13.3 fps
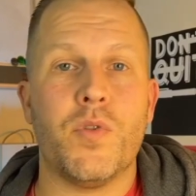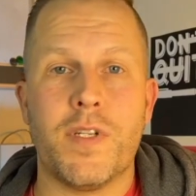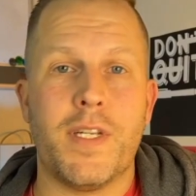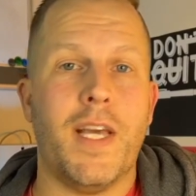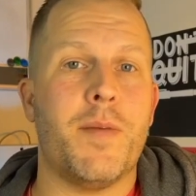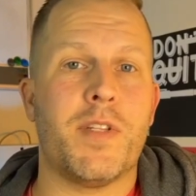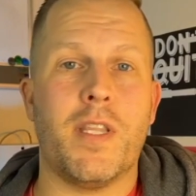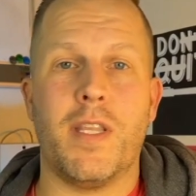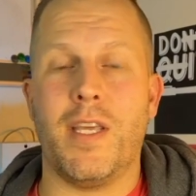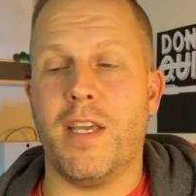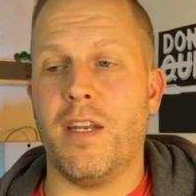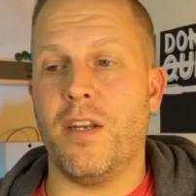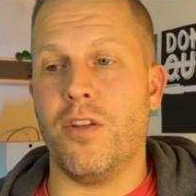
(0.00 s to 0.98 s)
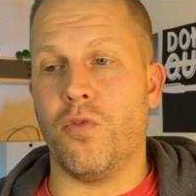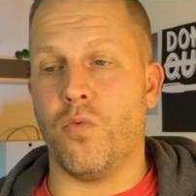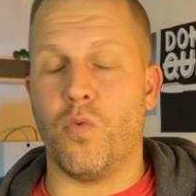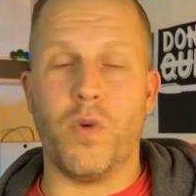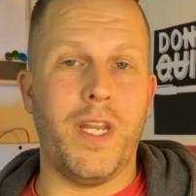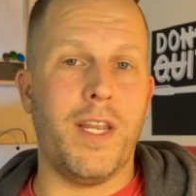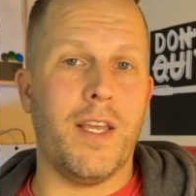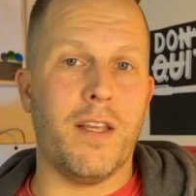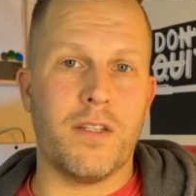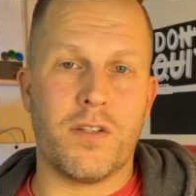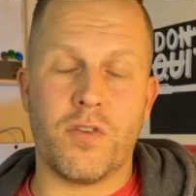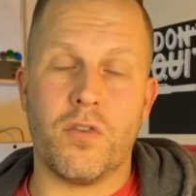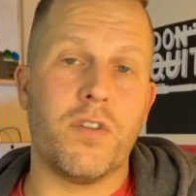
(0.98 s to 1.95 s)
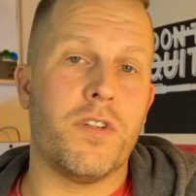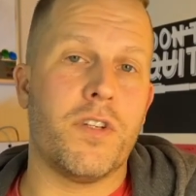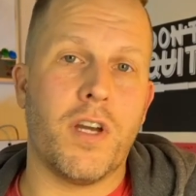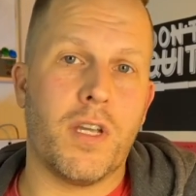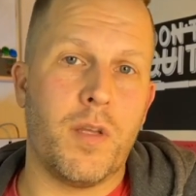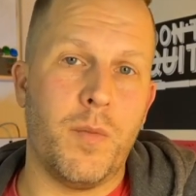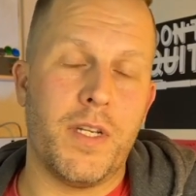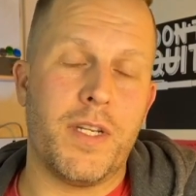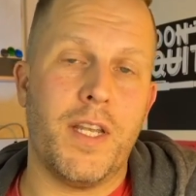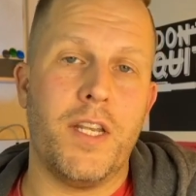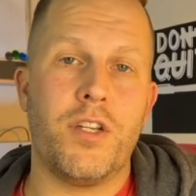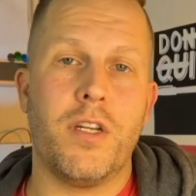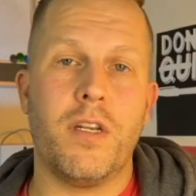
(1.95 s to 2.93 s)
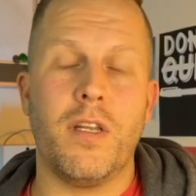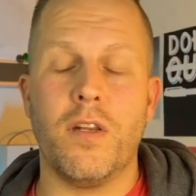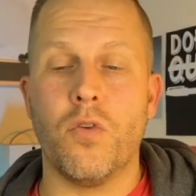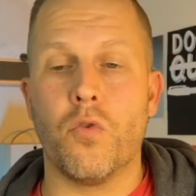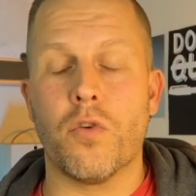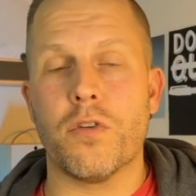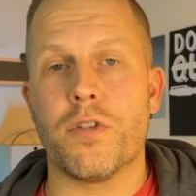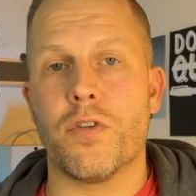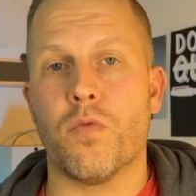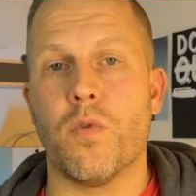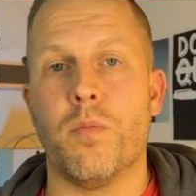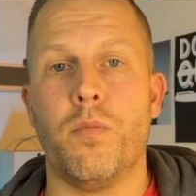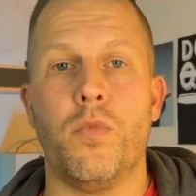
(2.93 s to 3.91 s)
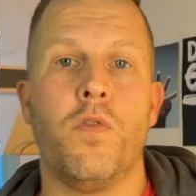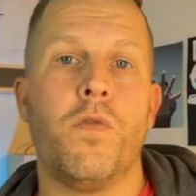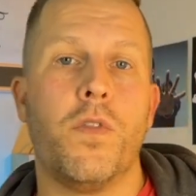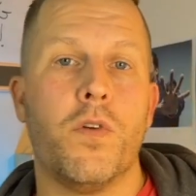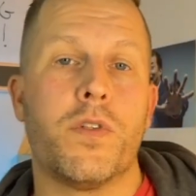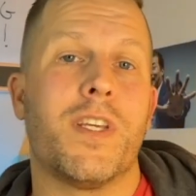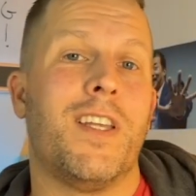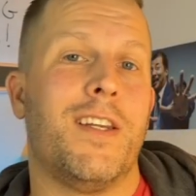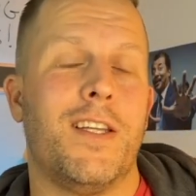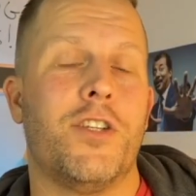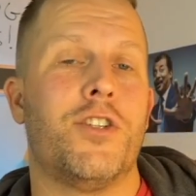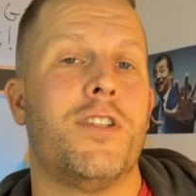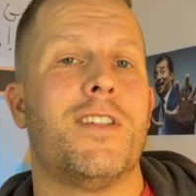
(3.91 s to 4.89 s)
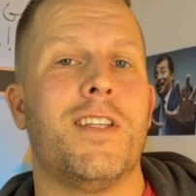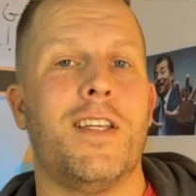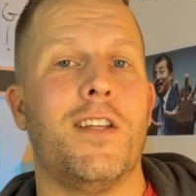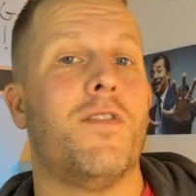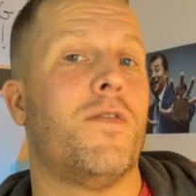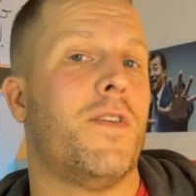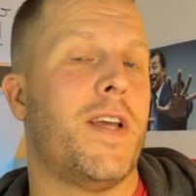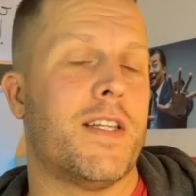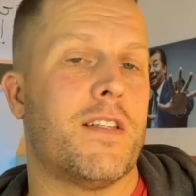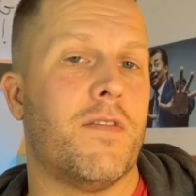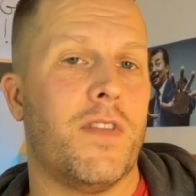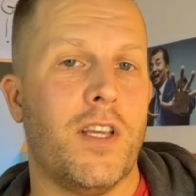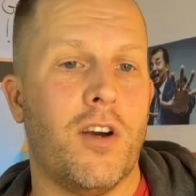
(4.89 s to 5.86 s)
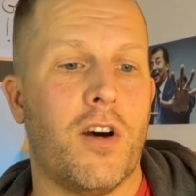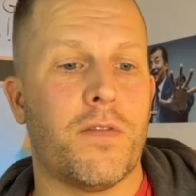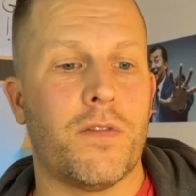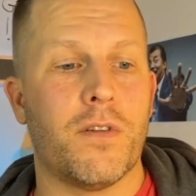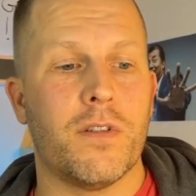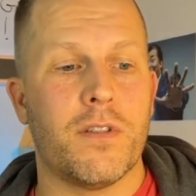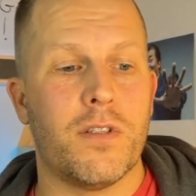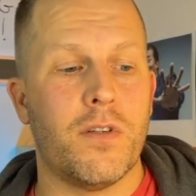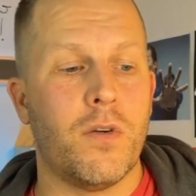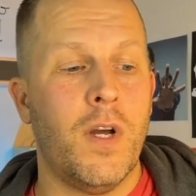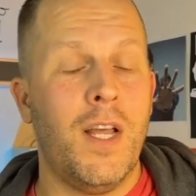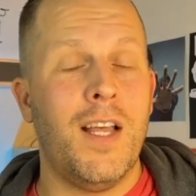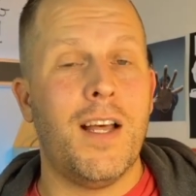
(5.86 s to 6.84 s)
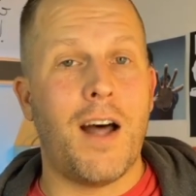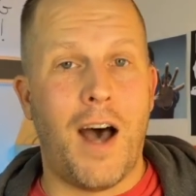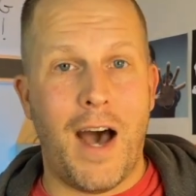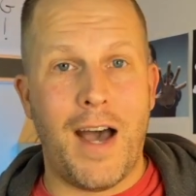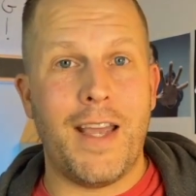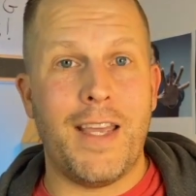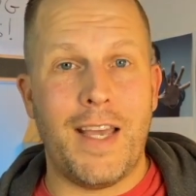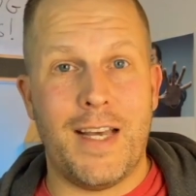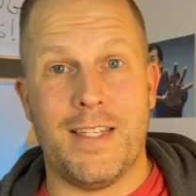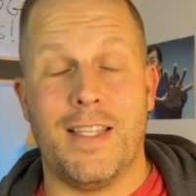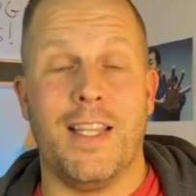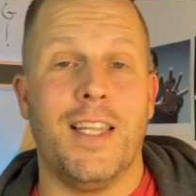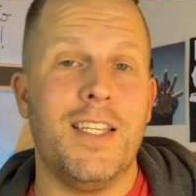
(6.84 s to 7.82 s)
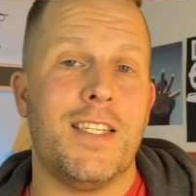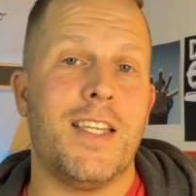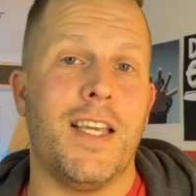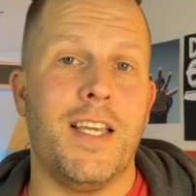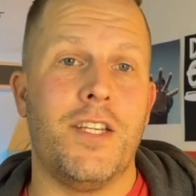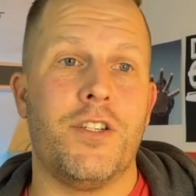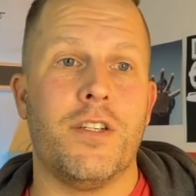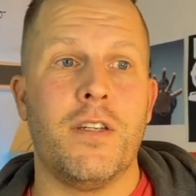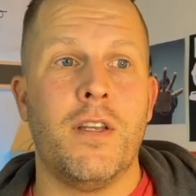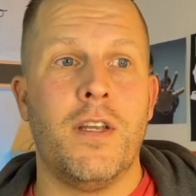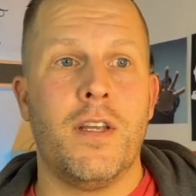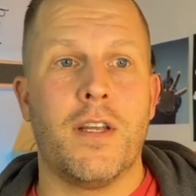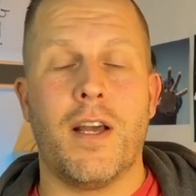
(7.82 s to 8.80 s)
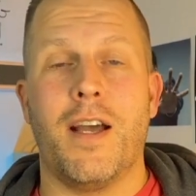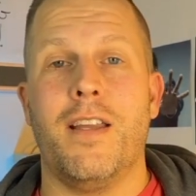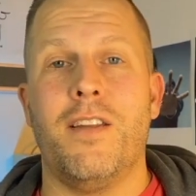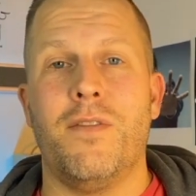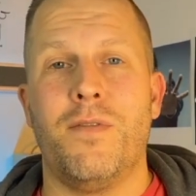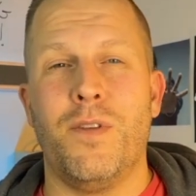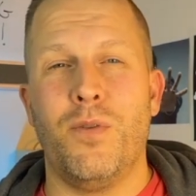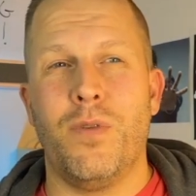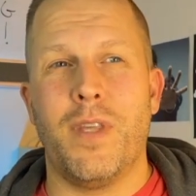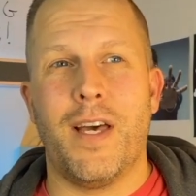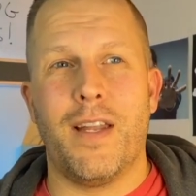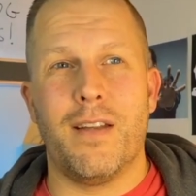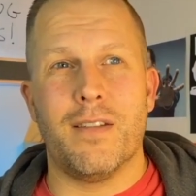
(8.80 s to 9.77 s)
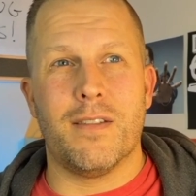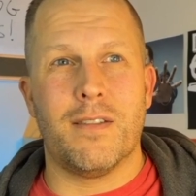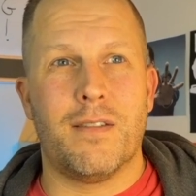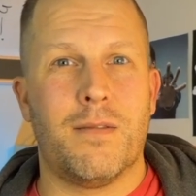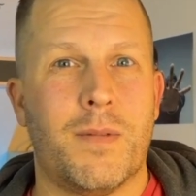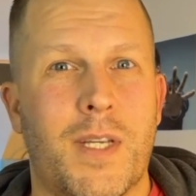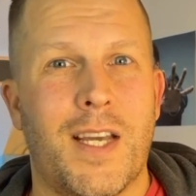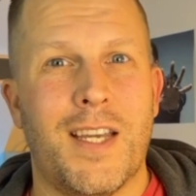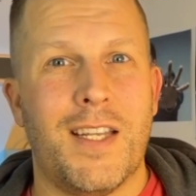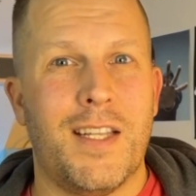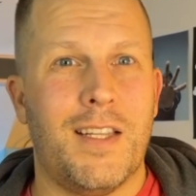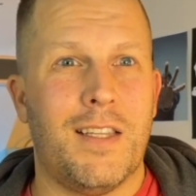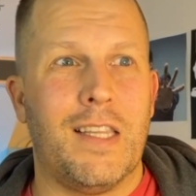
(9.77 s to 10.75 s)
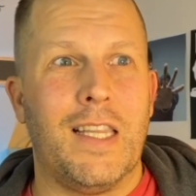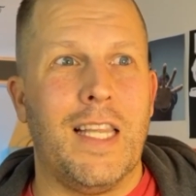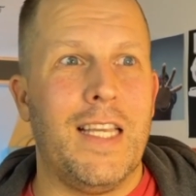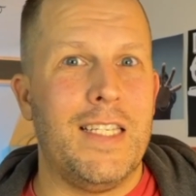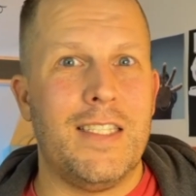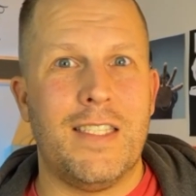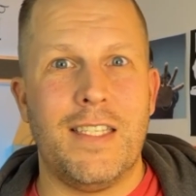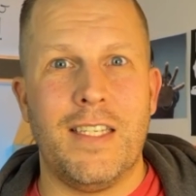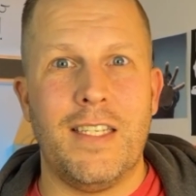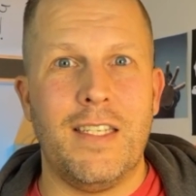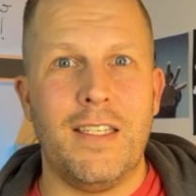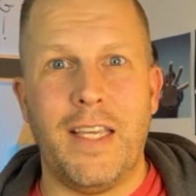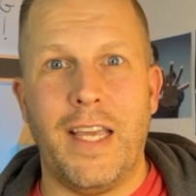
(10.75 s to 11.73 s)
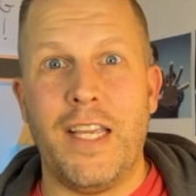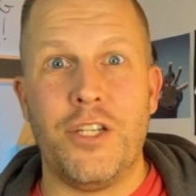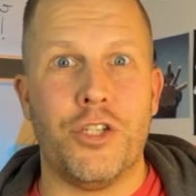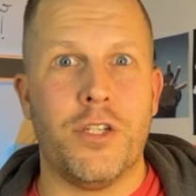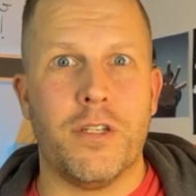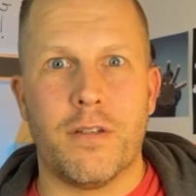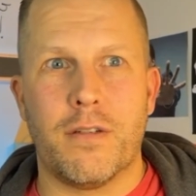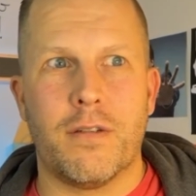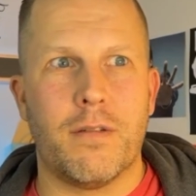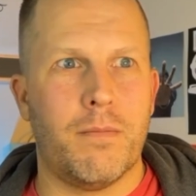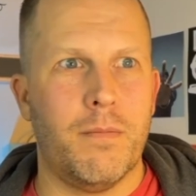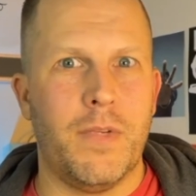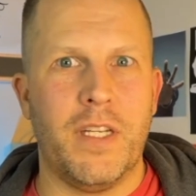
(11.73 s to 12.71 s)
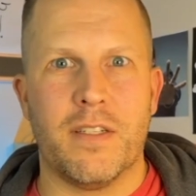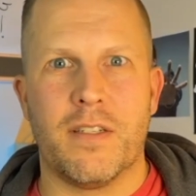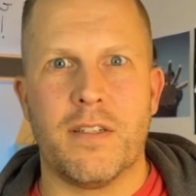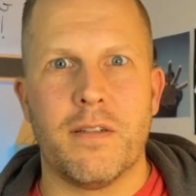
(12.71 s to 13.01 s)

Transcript: steps that they can do reading certain documentation in order to remove those conditions in advance of the offer. So I, as the listing agent, kind of view that as kind of lazy agentness.